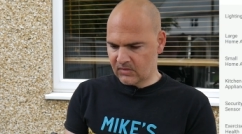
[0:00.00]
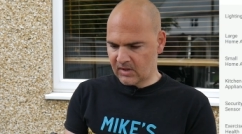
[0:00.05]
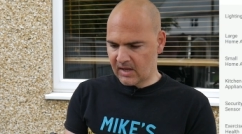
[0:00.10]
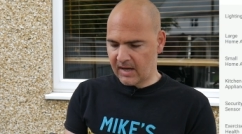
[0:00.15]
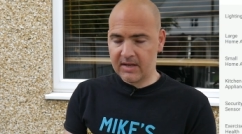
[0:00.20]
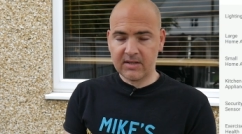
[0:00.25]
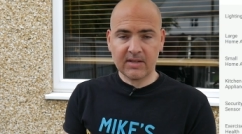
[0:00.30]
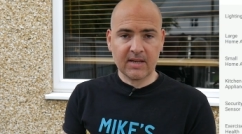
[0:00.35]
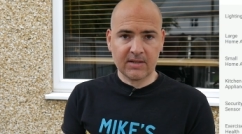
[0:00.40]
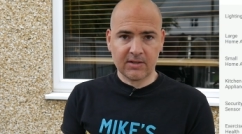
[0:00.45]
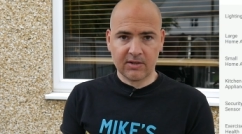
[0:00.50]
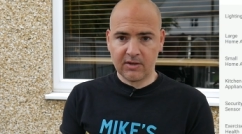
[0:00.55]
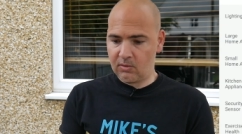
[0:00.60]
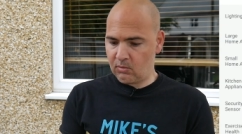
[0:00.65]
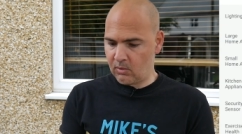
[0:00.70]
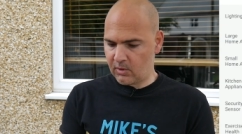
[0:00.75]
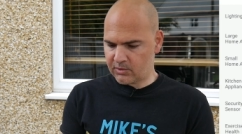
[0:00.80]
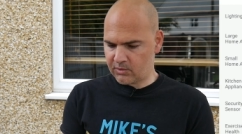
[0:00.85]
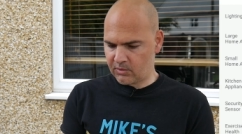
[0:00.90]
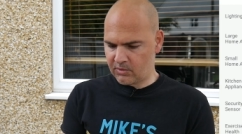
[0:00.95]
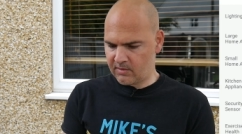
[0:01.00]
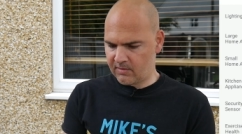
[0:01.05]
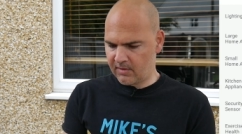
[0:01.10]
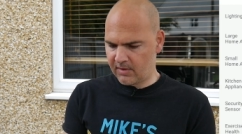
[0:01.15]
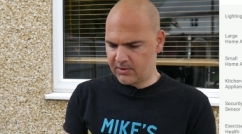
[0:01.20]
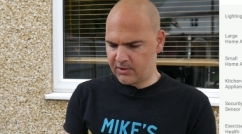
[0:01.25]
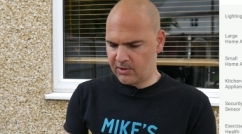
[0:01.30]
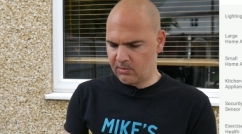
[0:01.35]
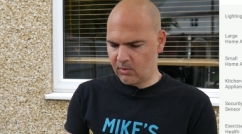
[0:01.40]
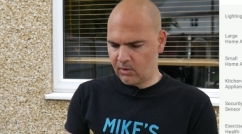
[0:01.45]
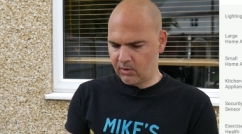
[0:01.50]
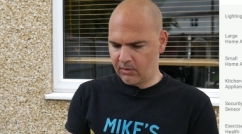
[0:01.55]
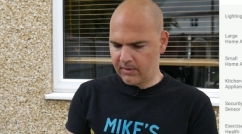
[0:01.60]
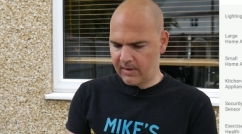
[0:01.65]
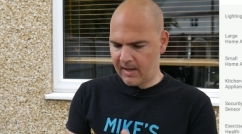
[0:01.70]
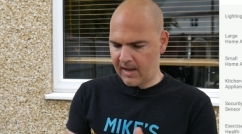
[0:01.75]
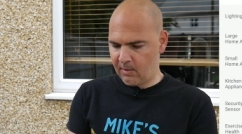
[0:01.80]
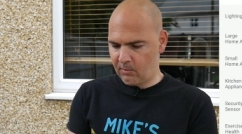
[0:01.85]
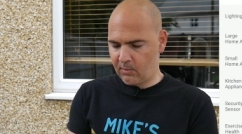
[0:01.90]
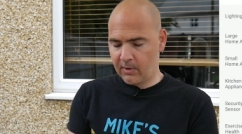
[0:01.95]
And it's asking you what sort of device you want.
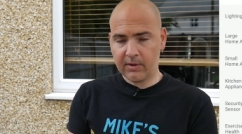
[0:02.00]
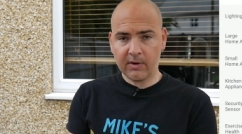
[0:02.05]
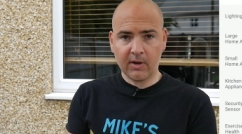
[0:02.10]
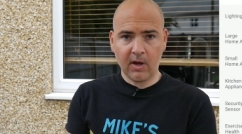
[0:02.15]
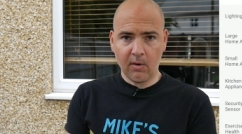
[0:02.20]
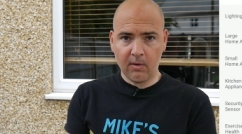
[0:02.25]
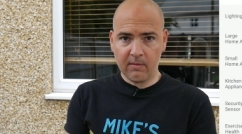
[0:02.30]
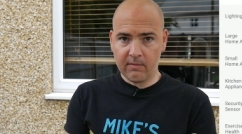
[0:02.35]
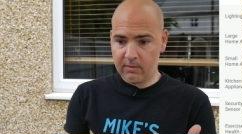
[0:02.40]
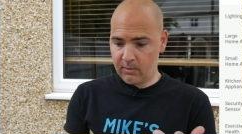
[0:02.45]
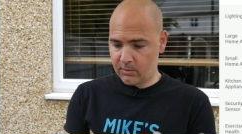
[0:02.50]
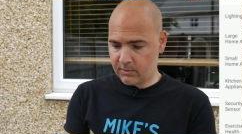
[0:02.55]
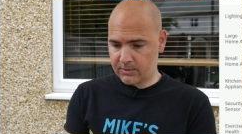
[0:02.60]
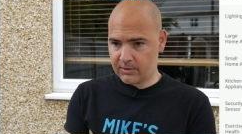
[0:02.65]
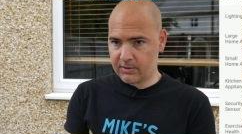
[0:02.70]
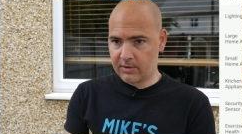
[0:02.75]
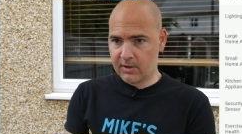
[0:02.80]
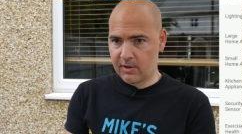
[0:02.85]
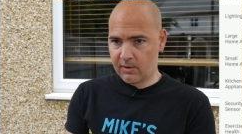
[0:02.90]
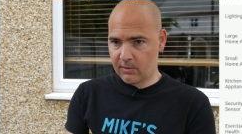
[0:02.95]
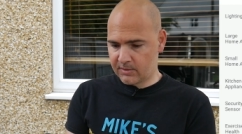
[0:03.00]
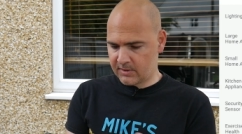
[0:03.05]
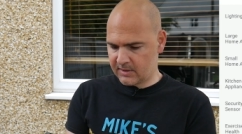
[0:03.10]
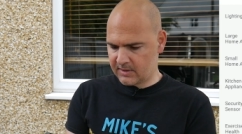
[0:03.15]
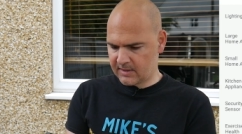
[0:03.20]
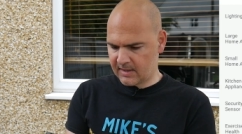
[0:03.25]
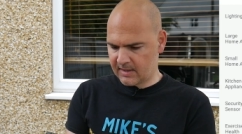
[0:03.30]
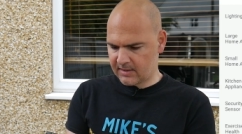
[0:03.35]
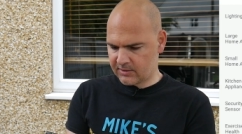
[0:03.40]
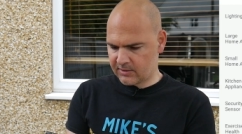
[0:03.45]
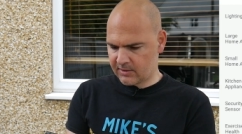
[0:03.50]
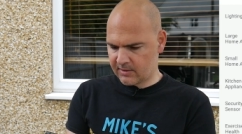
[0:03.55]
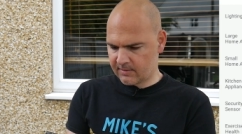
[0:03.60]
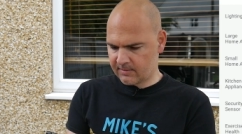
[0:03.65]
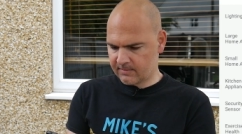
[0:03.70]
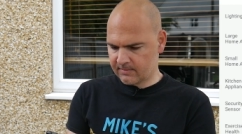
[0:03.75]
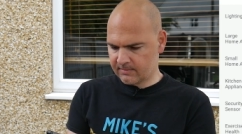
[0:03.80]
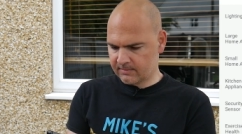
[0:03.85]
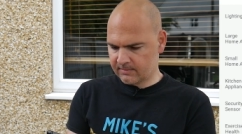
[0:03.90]
Now we're going for security sensor,